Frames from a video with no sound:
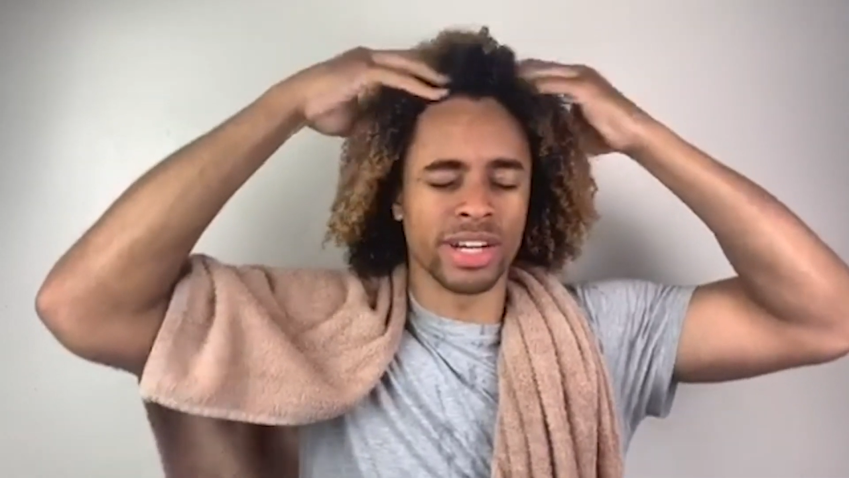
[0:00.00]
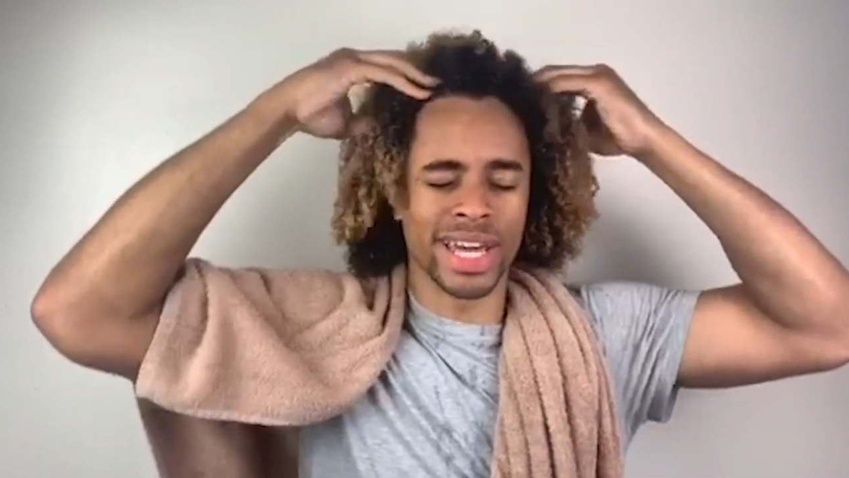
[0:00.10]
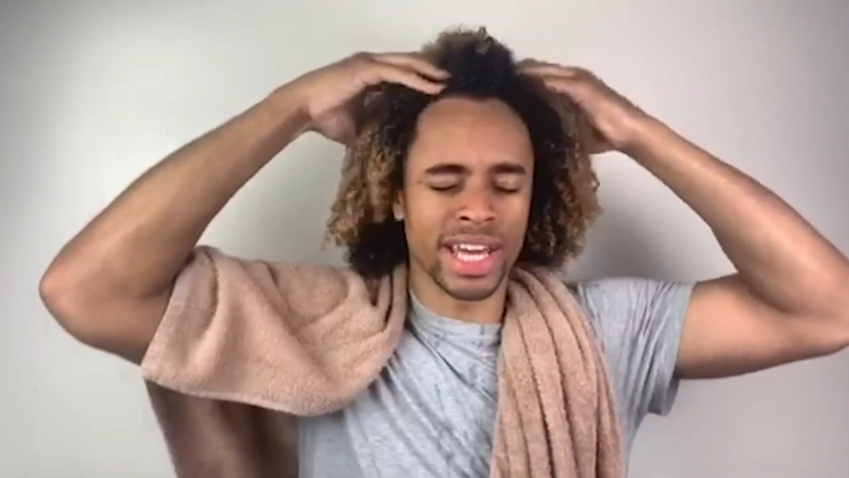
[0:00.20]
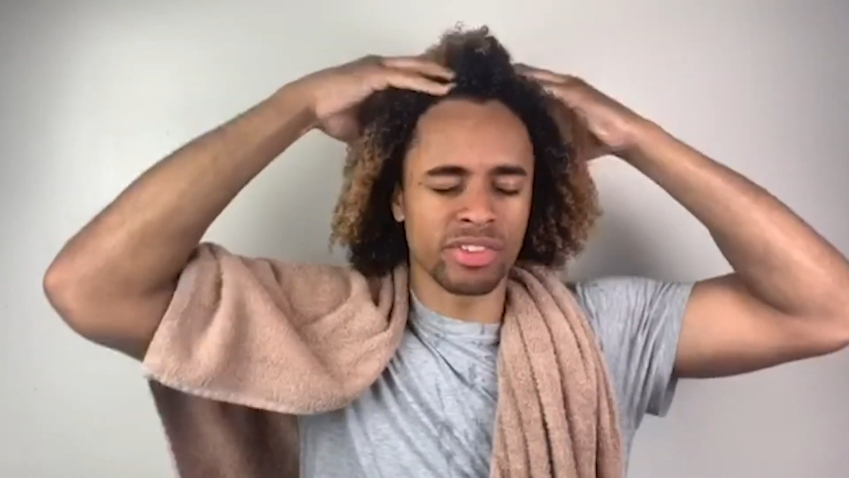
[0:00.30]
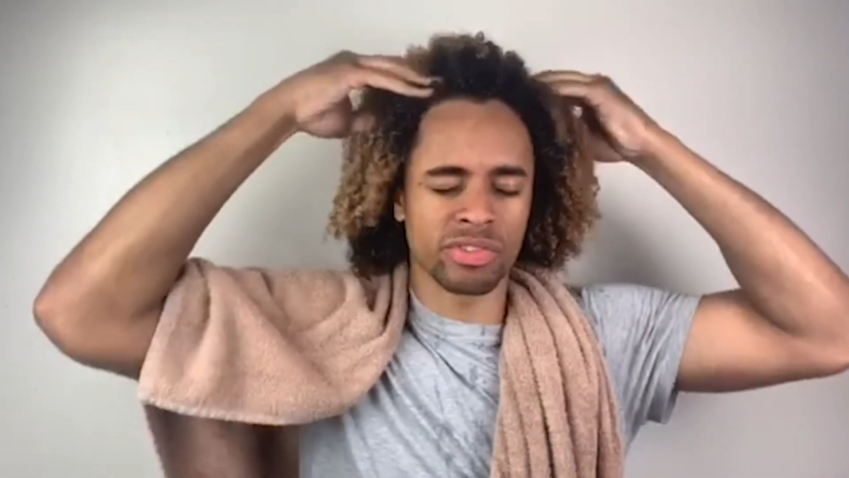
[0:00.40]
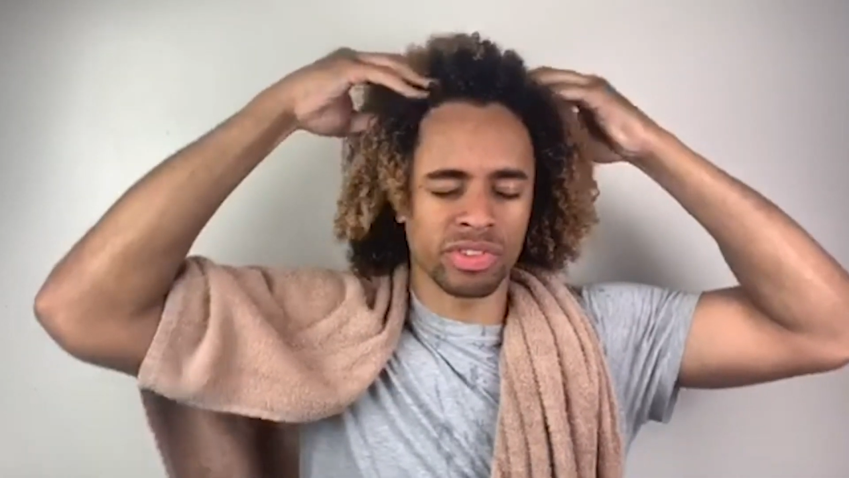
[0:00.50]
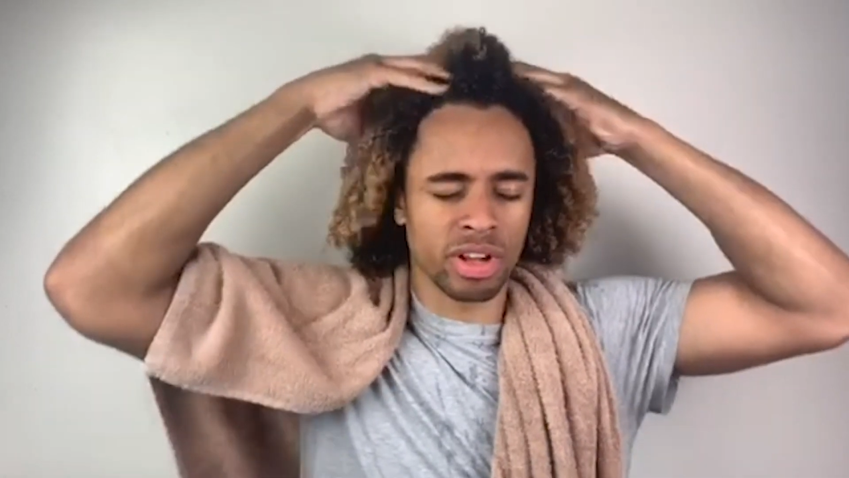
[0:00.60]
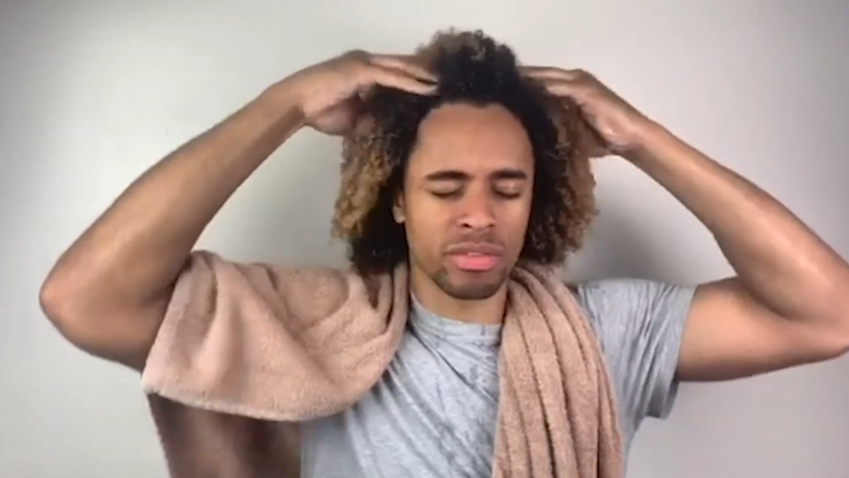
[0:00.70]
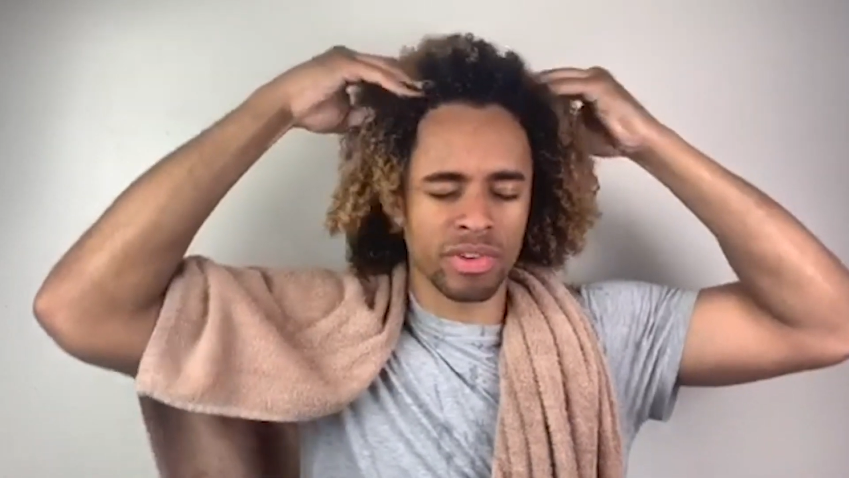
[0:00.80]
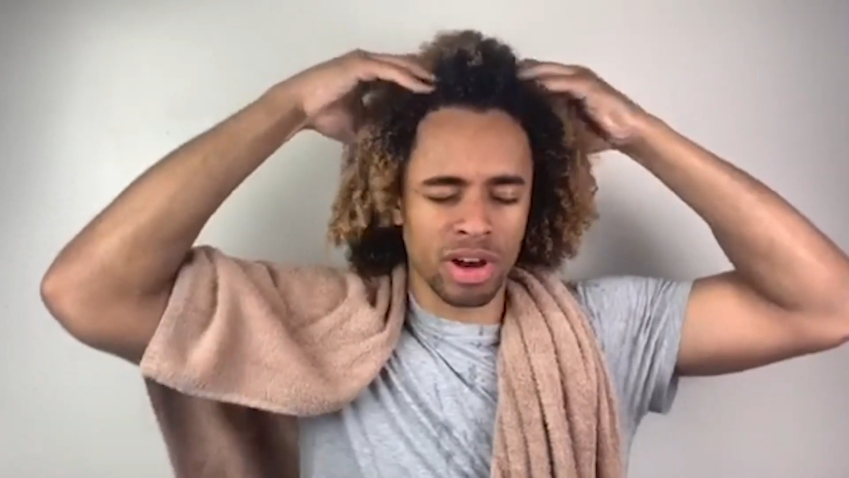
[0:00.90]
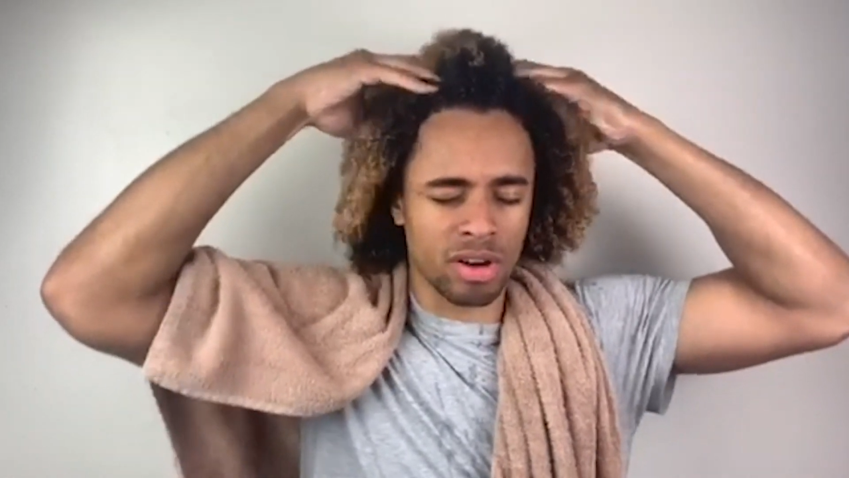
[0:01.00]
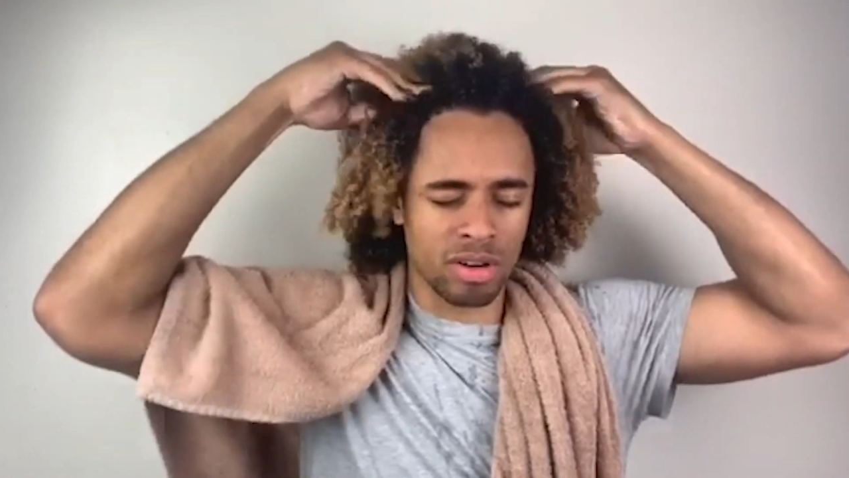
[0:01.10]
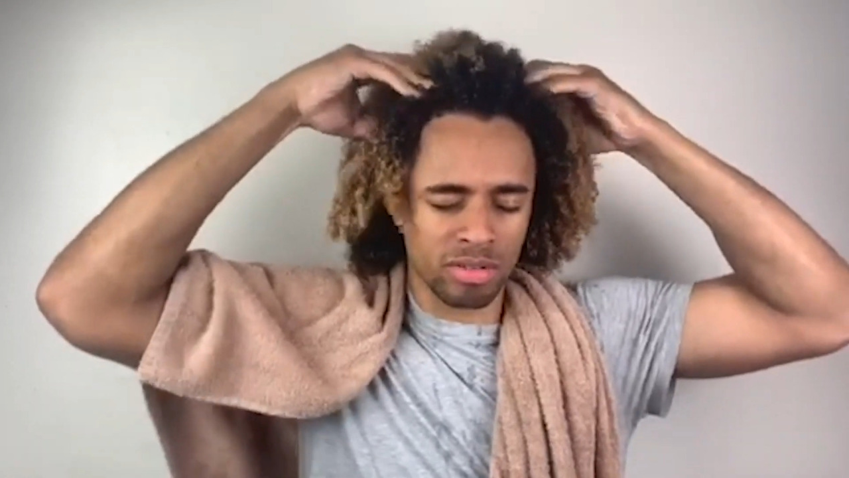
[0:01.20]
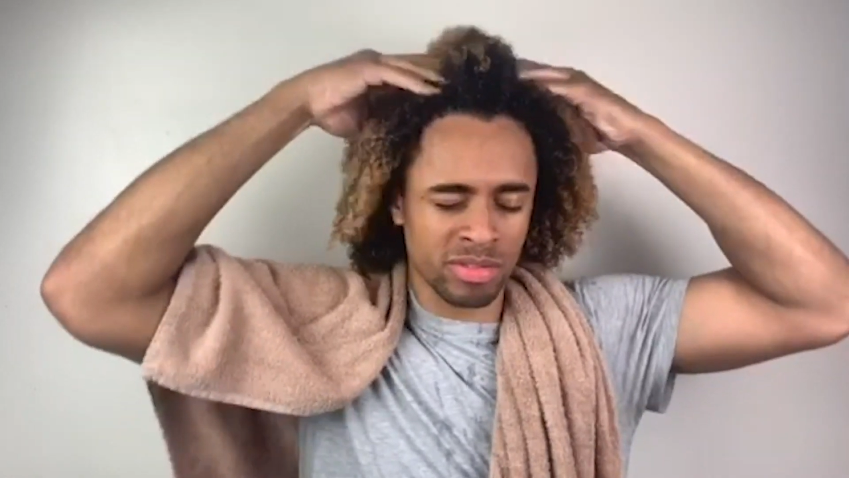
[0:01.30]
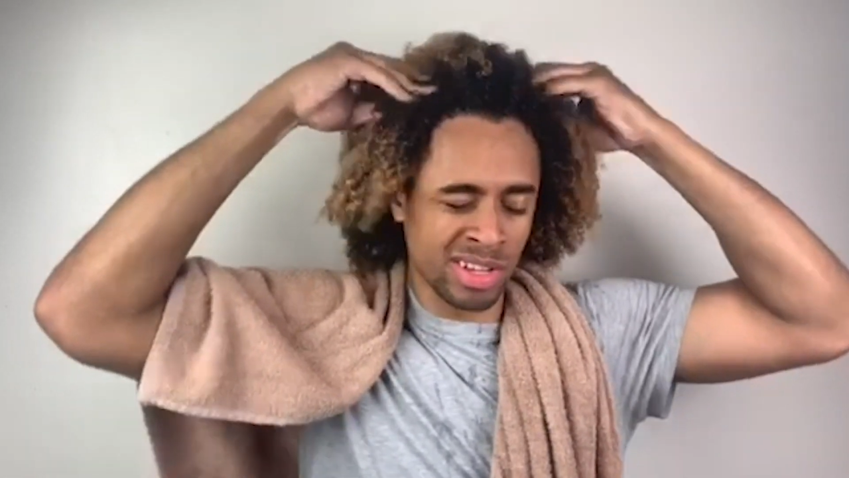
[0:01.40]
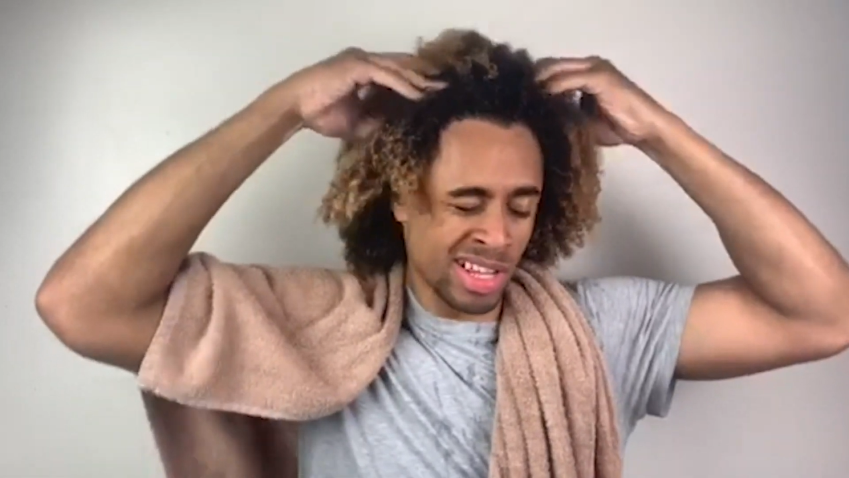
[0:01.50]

dandruff stuff off.